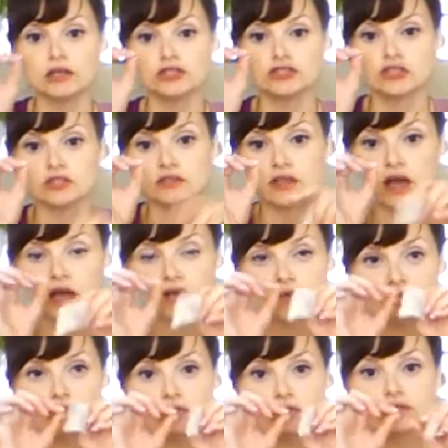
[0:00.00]
just
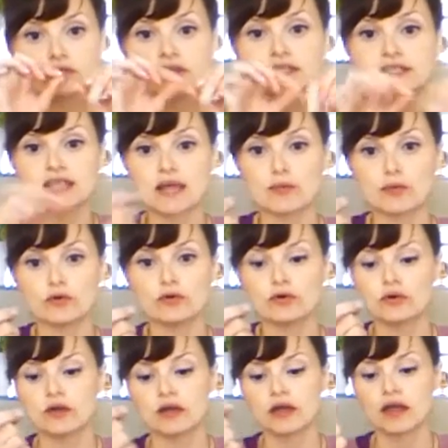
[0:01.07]
undo the
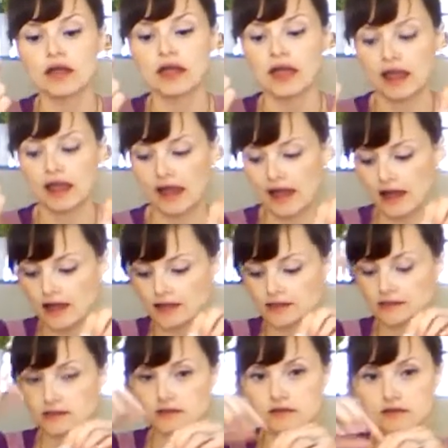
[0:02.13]
staple and,